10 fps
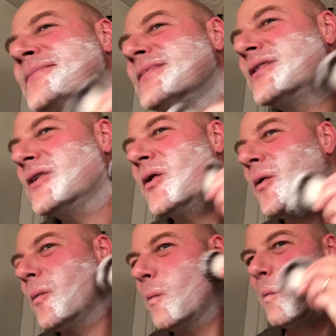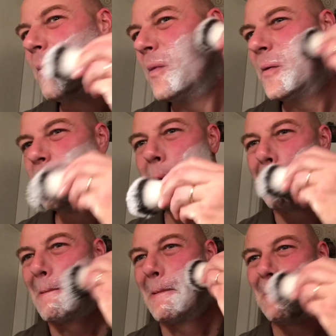So, I'm not
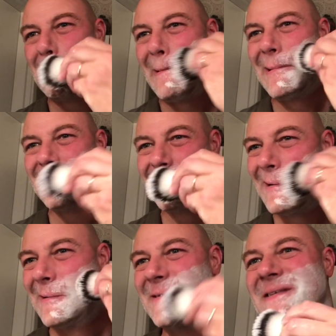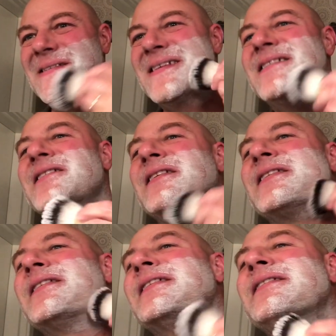going to compare scents on this,
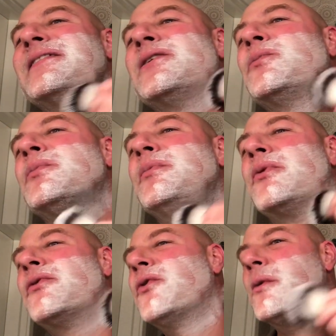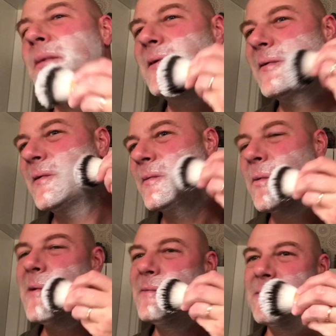just the soap performance.
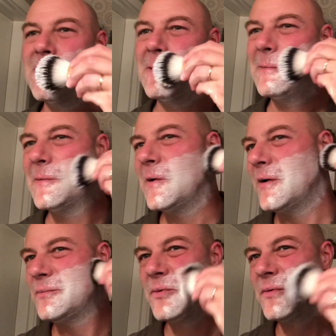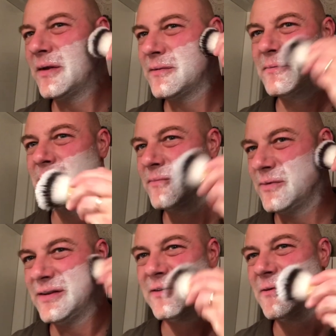Well, no,
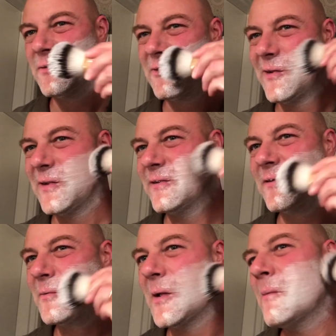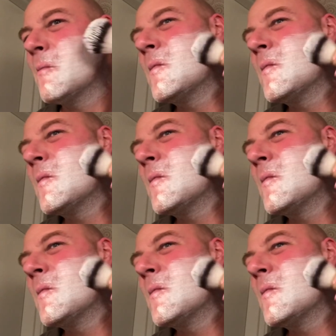let's do scent as well.